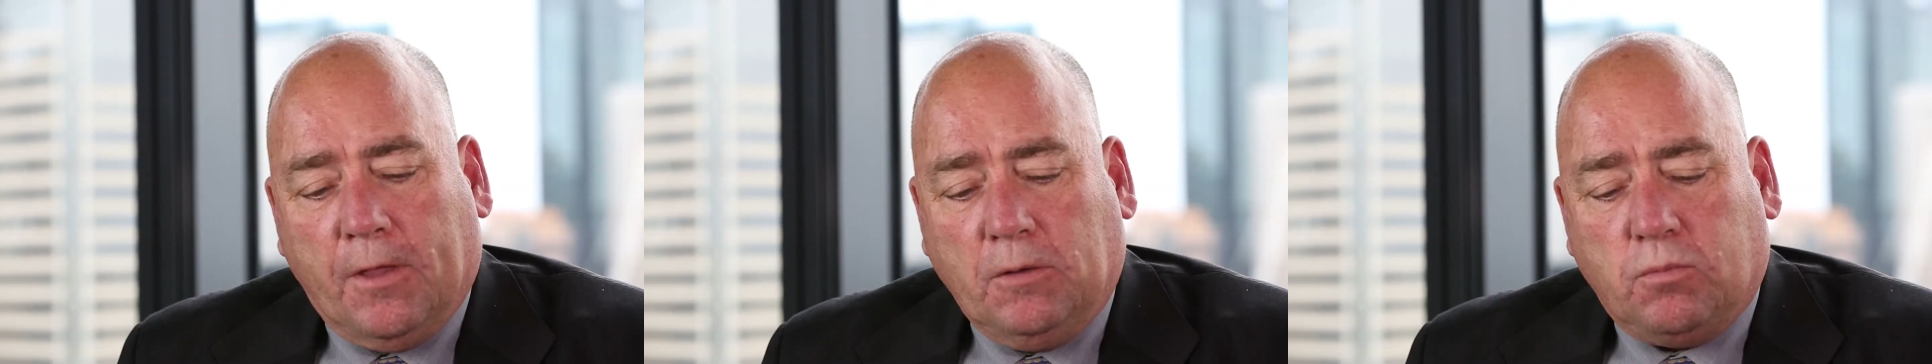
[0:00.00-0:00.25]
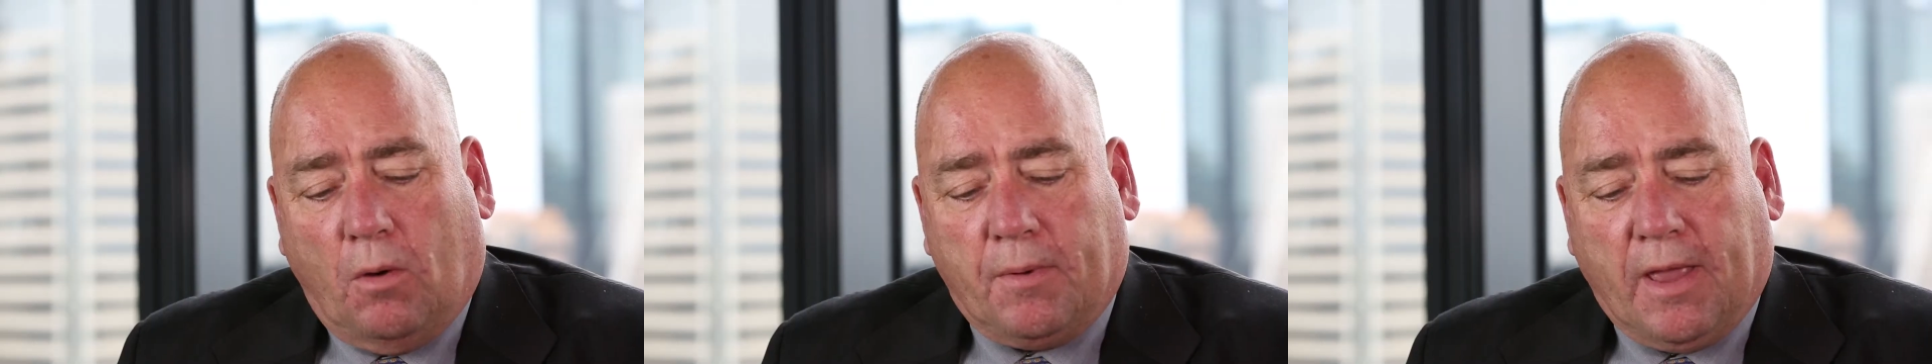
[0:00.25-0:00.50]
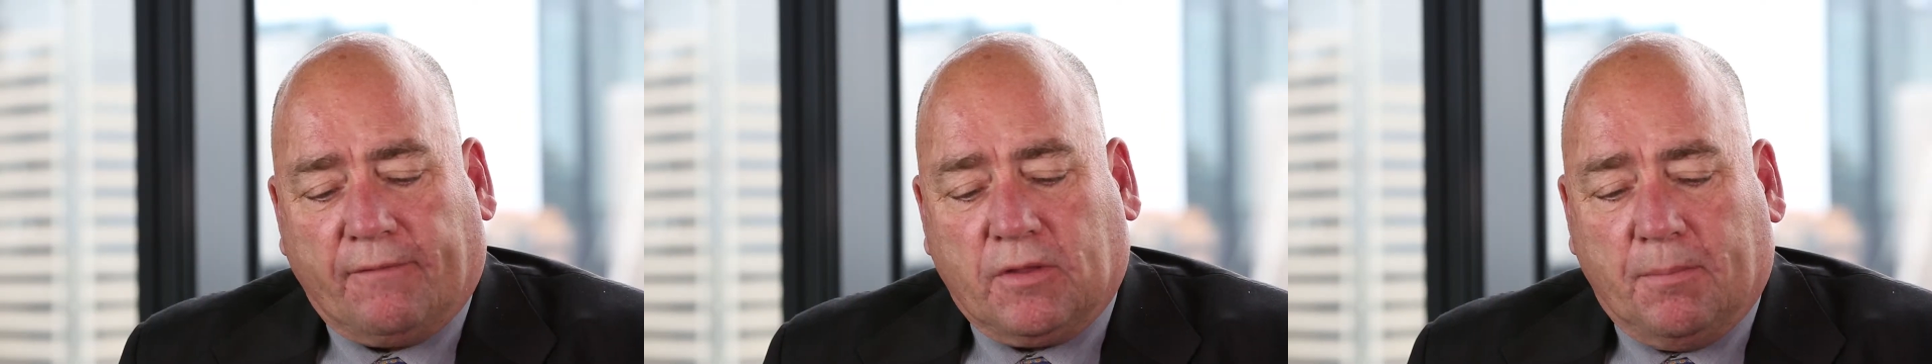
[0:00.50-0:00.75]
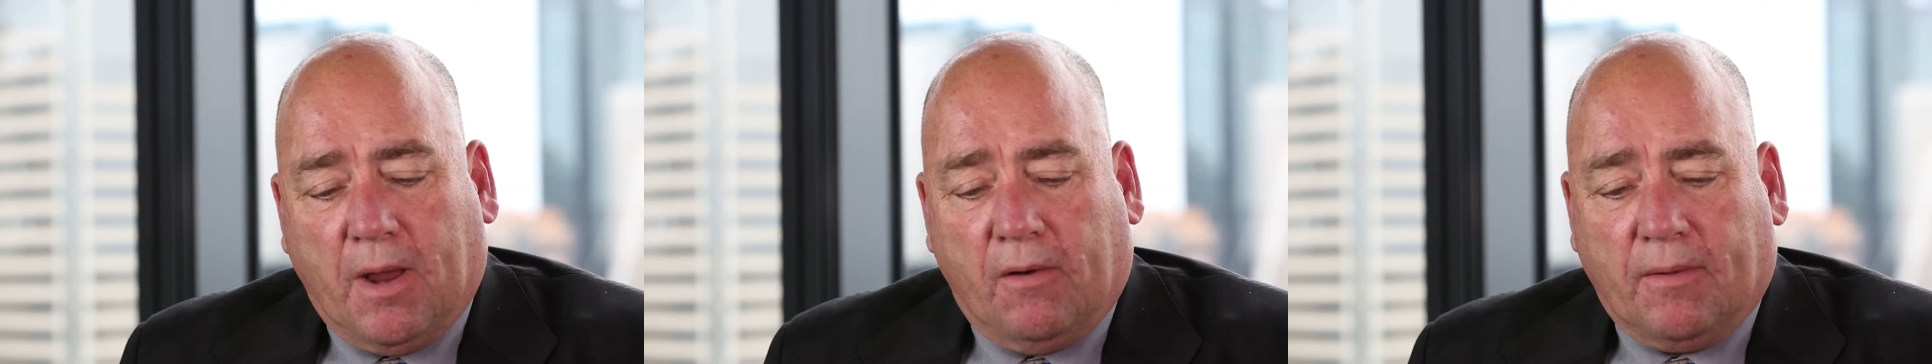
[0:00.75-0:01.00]
think what we have
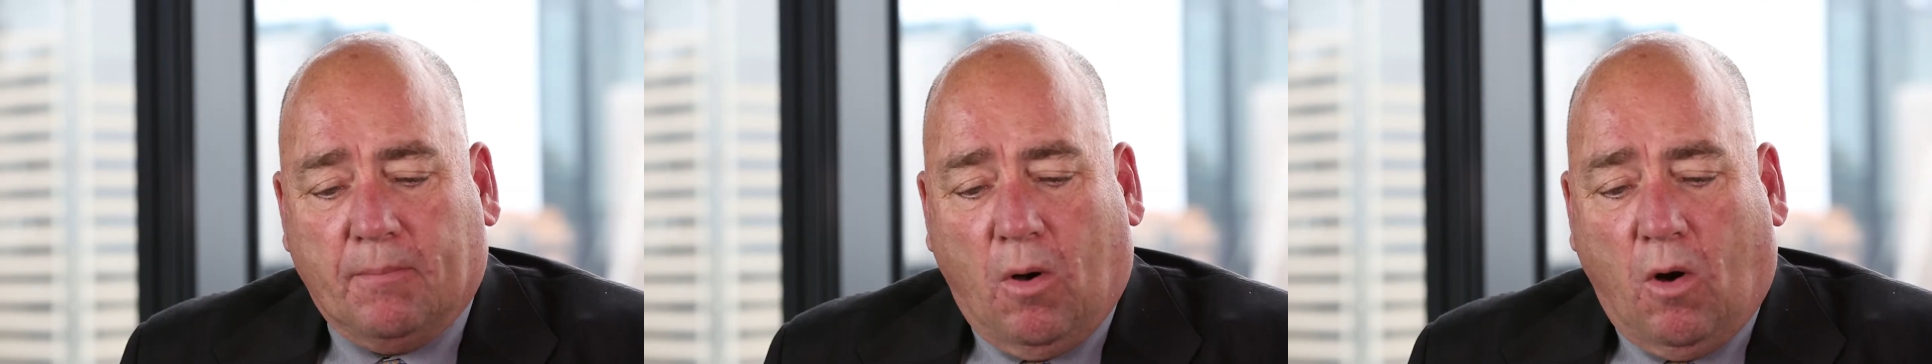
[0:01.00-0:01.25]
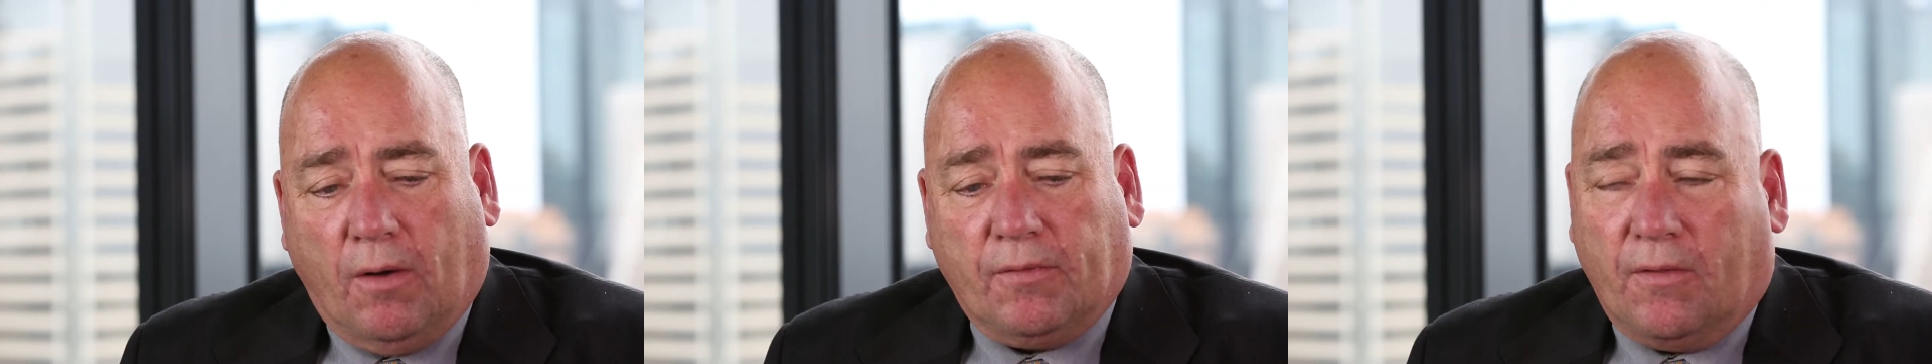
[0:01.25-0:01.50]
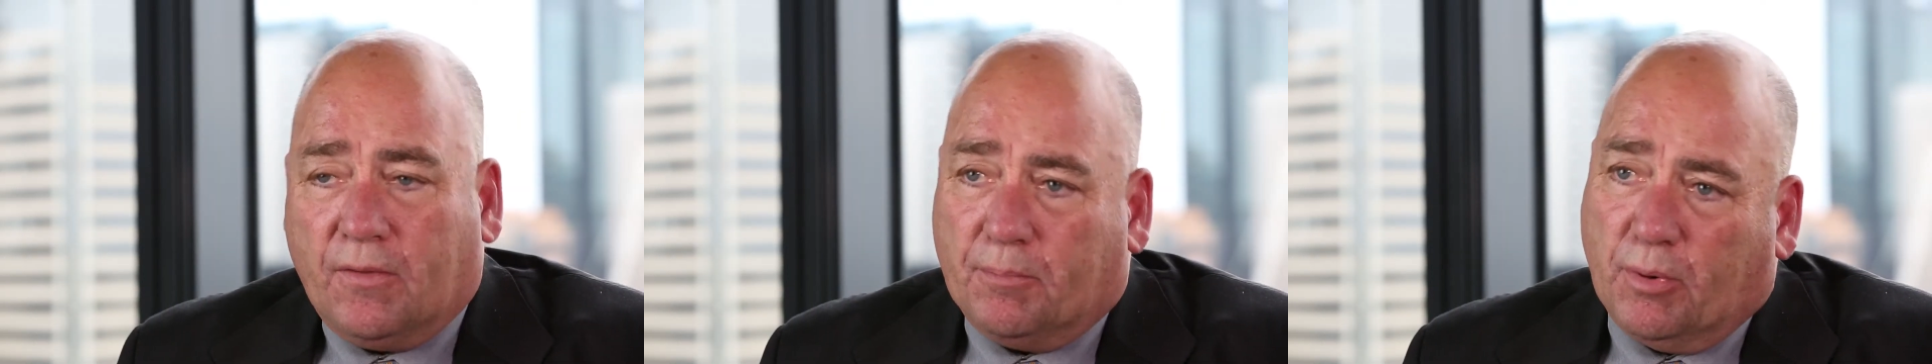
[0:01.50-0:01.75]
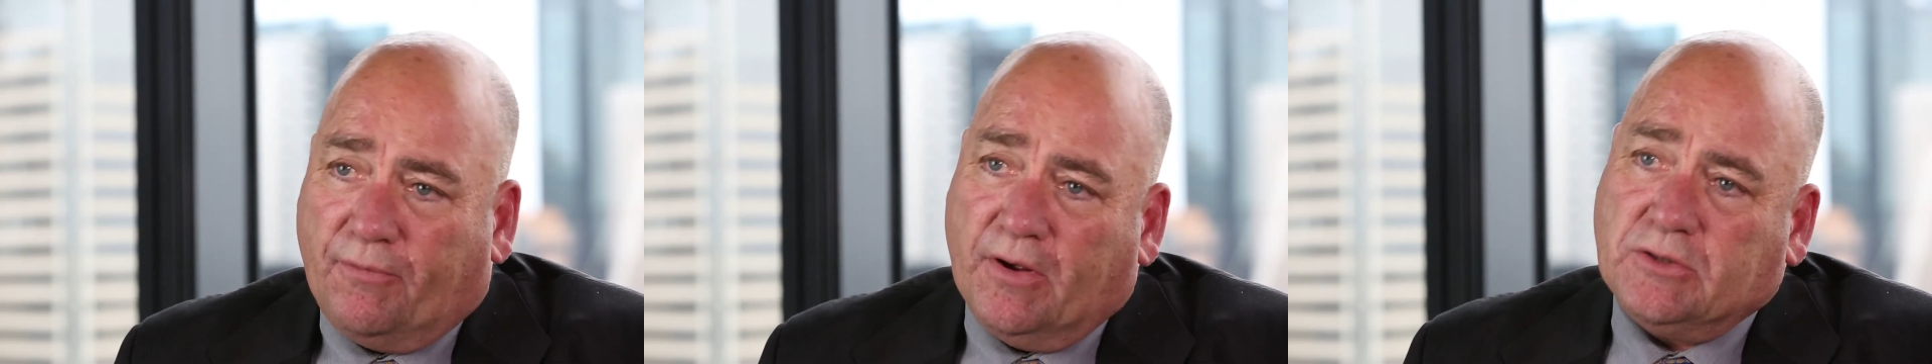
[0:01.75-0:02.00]
to bear in mind that the
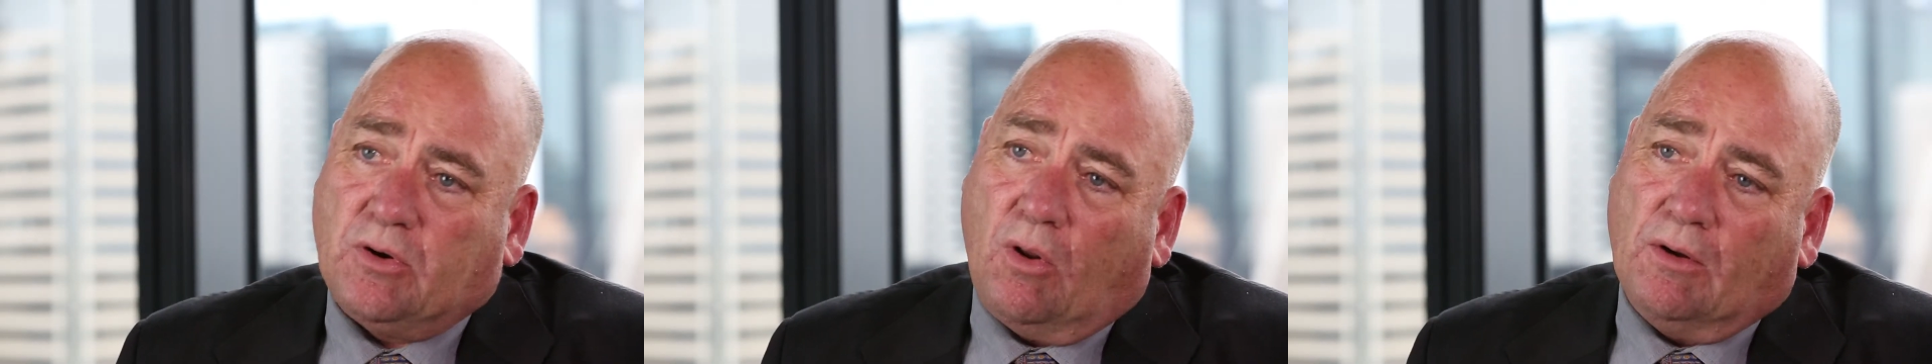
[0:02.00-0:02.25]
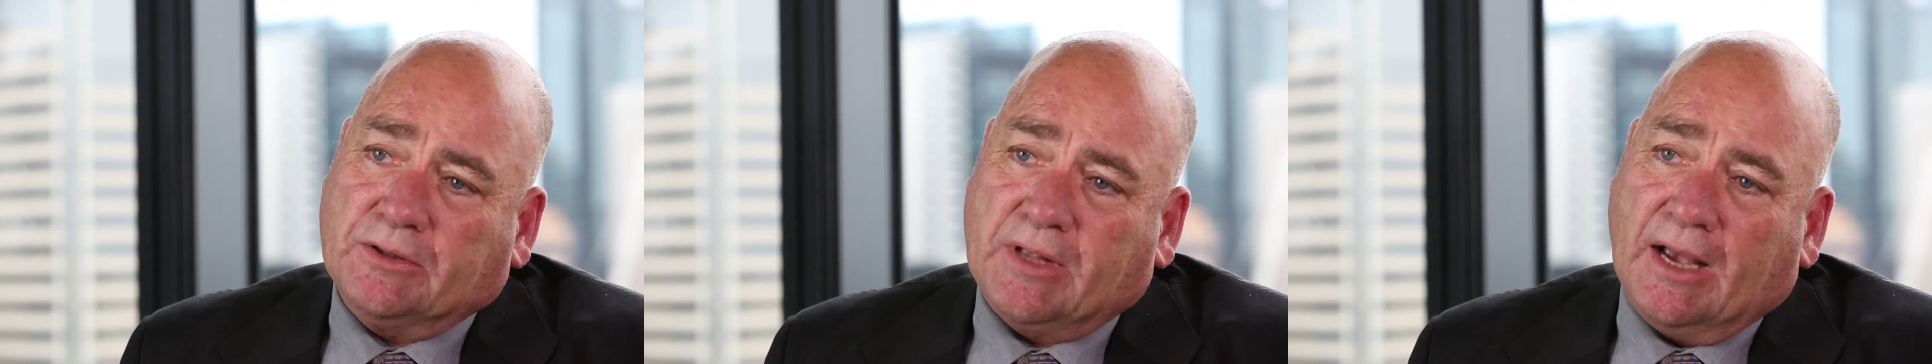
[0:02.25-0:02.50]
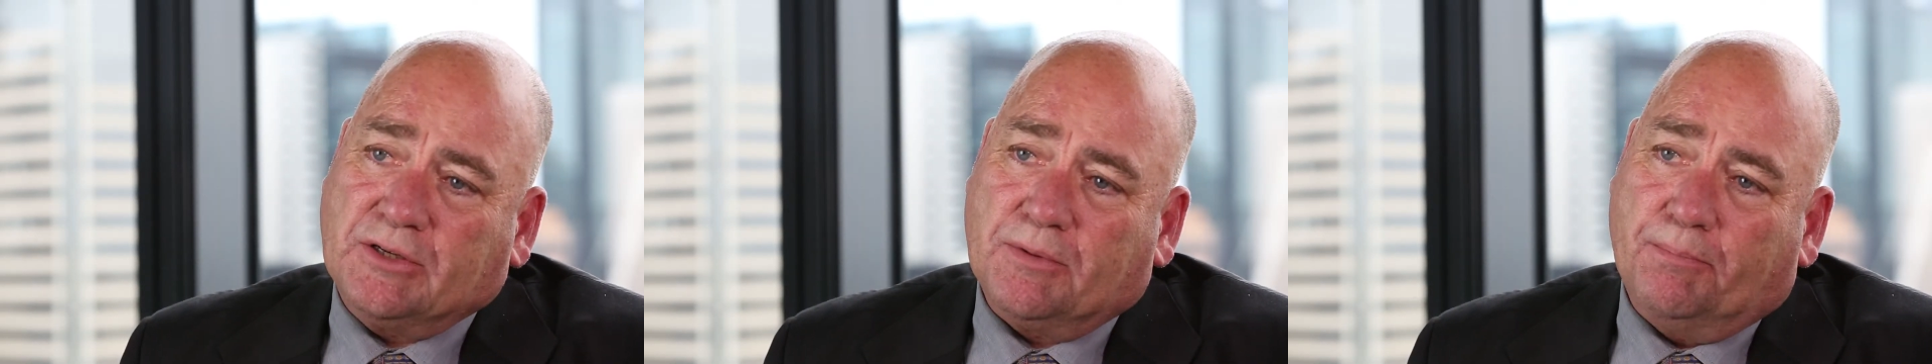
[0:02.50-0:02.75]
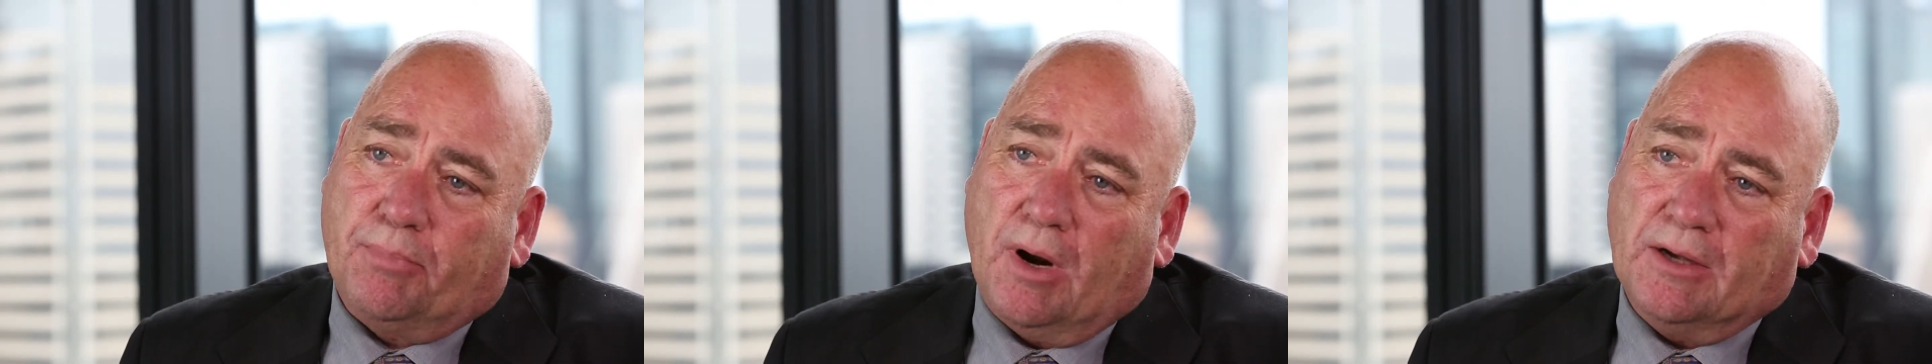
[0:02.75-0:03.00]

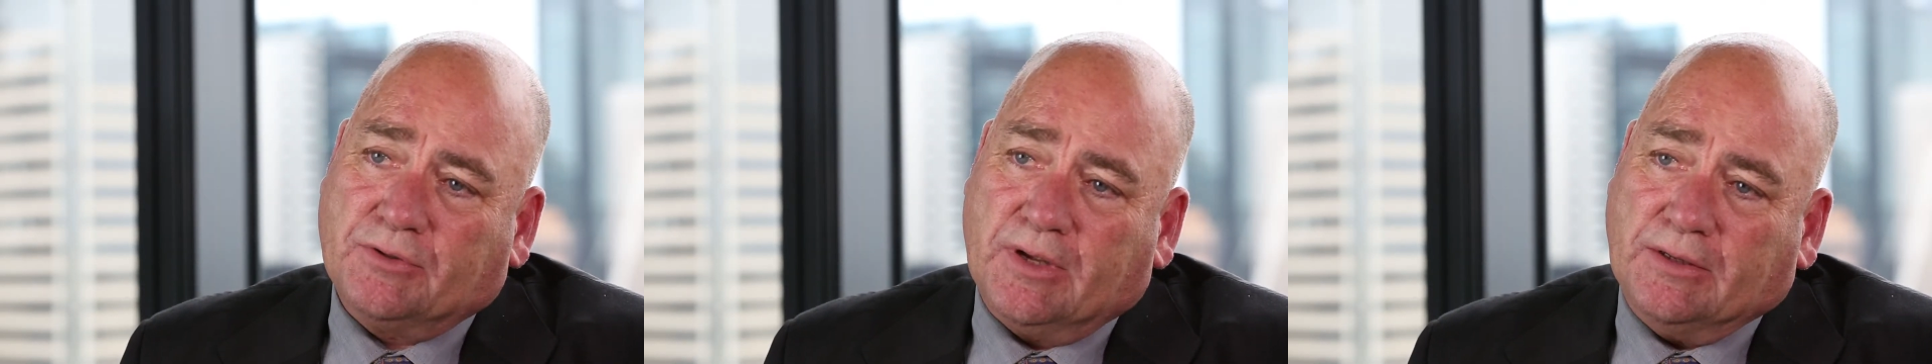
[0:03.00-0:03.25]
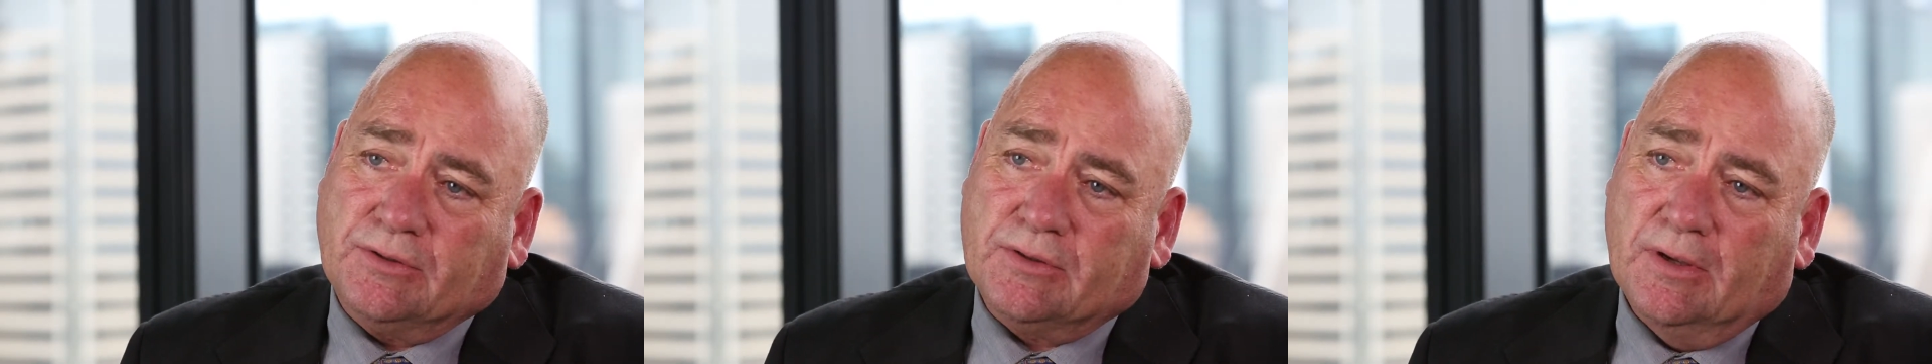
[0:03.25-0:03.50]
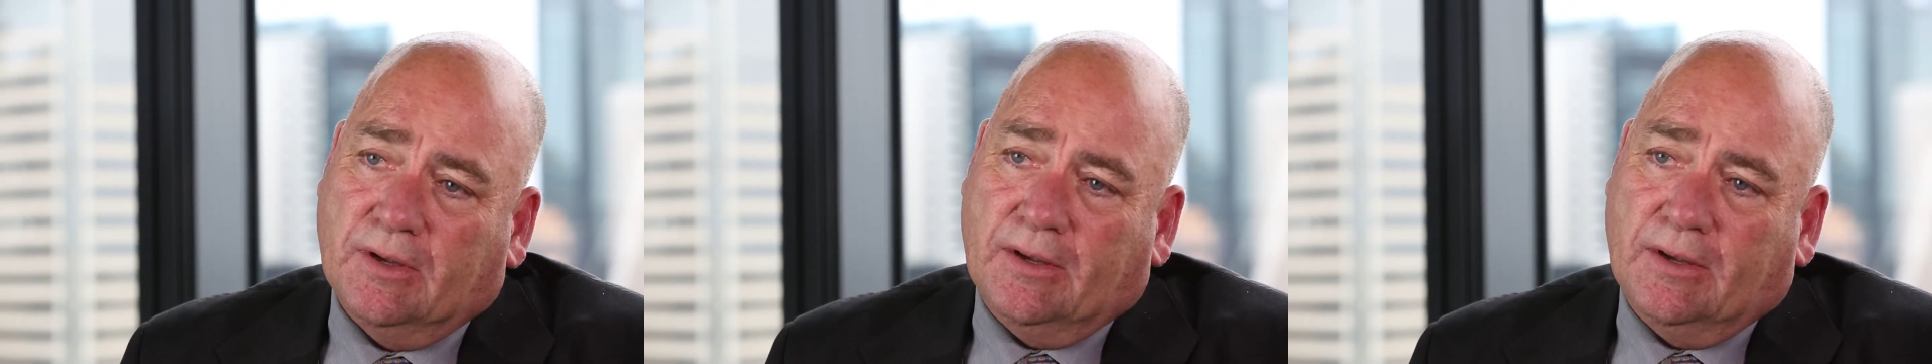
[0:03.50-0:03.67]
professionalisation process